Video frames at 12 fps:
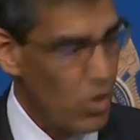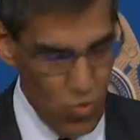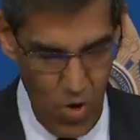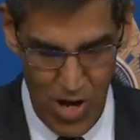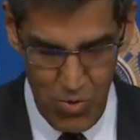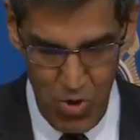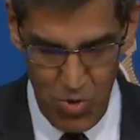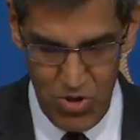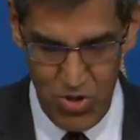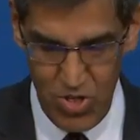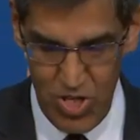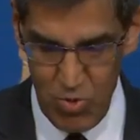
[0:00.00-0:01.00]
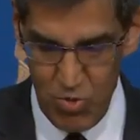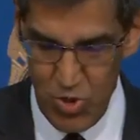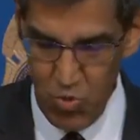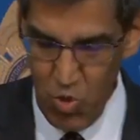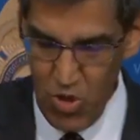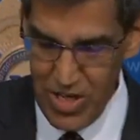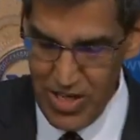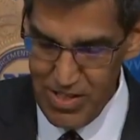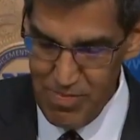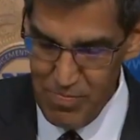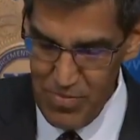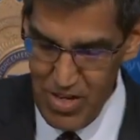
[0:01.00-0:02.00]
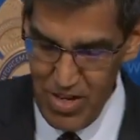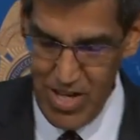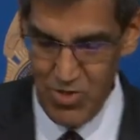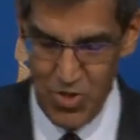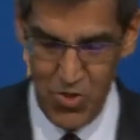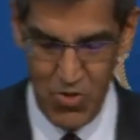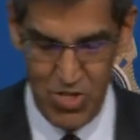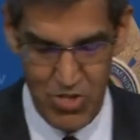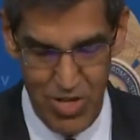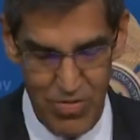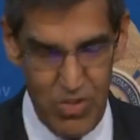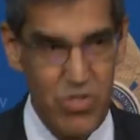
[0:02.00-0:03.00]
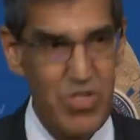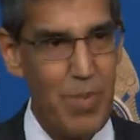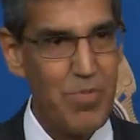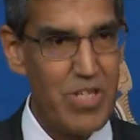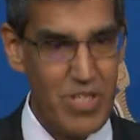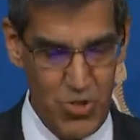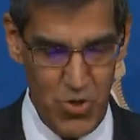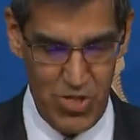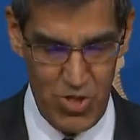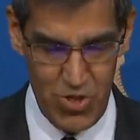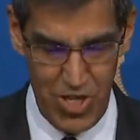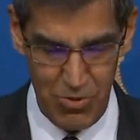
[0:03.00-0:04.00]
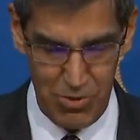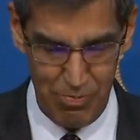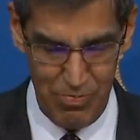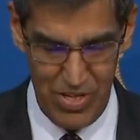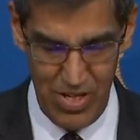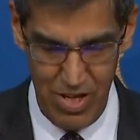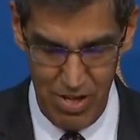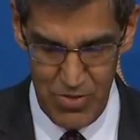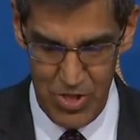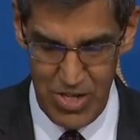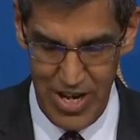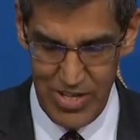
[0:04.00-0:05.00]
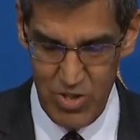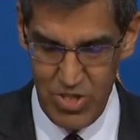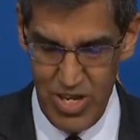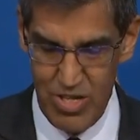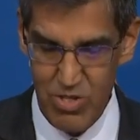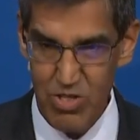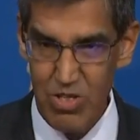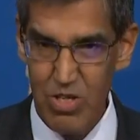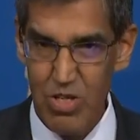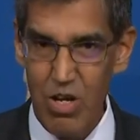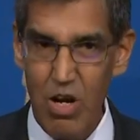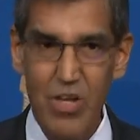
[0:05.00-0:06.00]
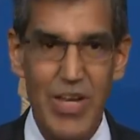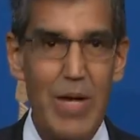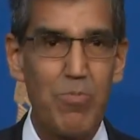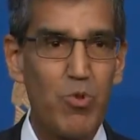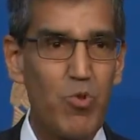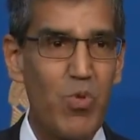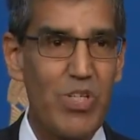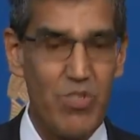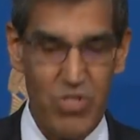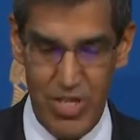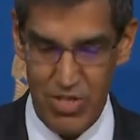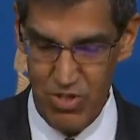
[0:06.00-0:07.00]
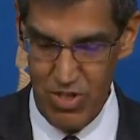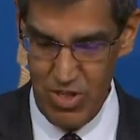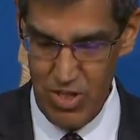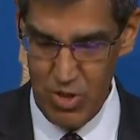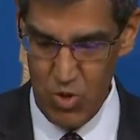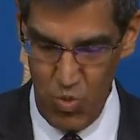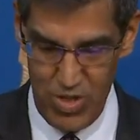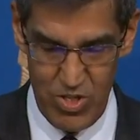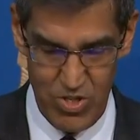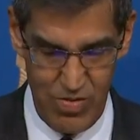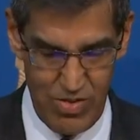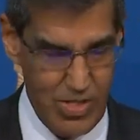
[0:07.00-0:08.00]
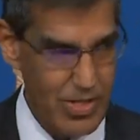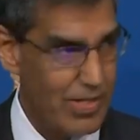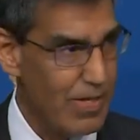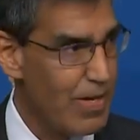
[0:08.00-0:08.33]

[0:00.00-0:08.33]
Rod Rosenstein was sworn in as the 37th Deputy Attorney General of the United States on April 26, 2017.